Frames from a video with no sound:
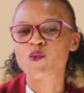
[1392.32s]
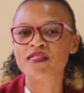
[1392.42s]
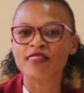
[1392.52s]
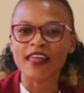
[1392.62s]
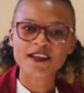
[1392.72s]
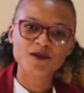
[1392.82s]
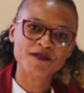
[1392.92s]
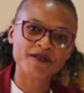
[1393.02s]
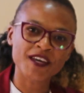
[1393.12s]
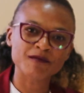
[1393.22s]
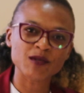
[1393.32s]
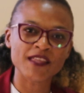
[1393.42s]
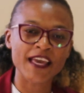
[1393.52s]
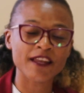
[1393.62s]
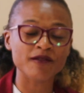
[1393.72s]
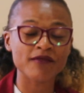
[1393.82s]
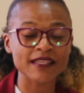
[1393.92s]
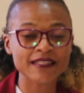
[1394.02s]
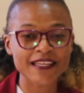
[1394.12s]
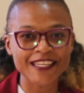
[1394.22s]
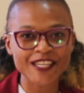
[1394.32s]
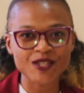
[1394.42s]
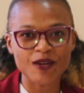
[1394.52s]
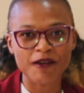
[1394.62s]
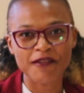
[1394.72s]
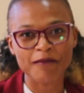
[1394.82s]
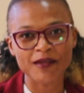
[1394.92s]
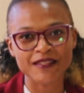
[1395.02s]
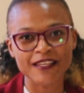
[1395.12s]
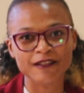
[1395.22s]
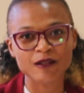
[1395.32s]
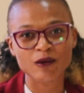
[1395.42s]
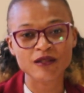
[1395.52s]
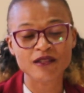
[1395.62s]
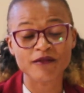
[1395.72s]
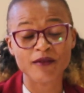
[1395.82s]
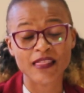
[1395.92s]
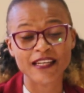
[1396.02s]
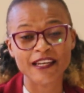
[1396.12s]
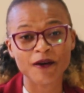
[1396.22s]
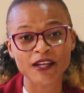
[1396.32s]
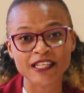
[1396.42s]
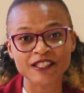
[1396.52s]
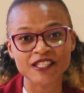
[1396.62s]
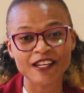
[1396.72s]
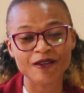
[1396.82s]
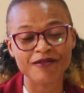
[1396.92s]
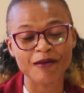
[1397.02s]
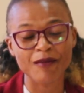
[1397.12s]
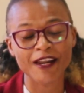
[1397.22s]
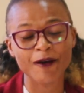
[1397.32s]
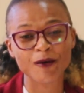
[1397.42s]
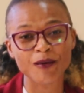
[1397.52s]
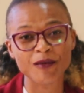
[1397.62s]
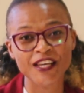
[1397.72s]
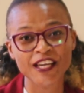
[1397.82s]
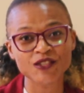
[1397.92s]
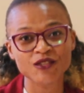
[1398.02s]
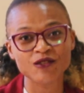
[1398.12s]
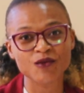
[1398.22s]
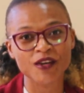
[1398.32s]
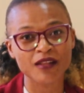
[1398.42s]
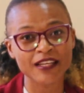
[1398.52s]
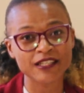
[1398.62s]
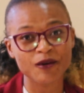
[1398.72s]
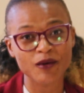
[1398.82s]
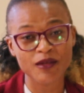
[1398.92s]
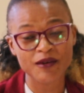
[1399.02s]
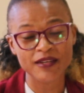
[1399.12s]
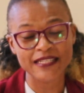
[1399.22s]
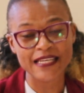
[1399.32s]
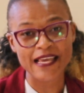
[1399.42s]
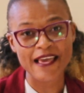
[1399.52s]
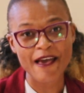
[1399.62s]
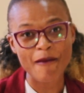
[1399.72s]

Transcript: With that, we've come to the end of this edition of MBC Exclusive with the Director General of the Malawi Communications Regulatory Authority,